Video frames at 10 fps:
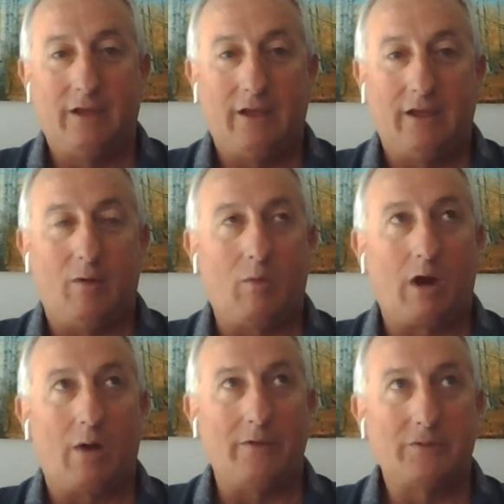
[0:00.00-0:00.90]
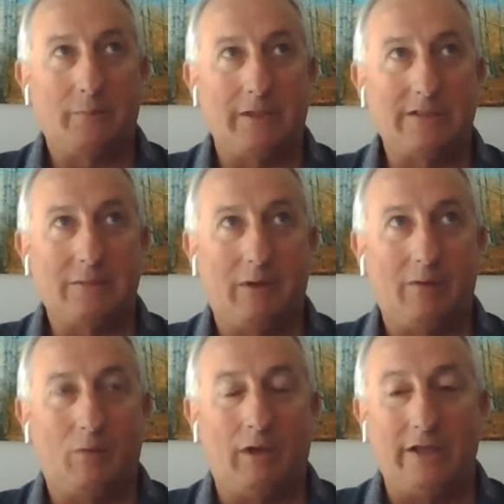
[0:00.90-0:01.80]
We're always busy,
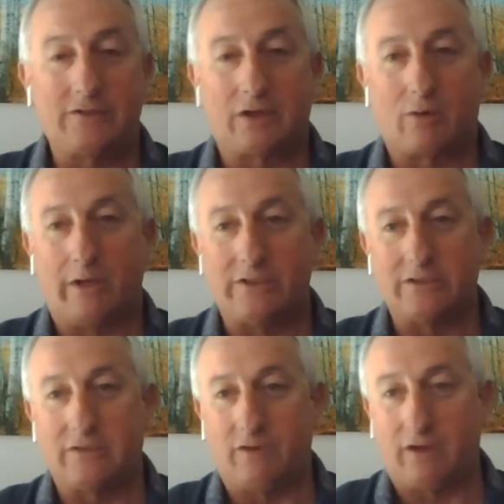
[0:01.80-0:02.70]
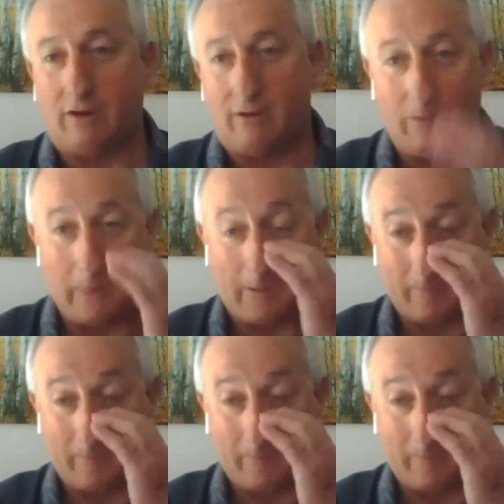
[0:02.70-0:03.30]
but we'll answer questions if you call.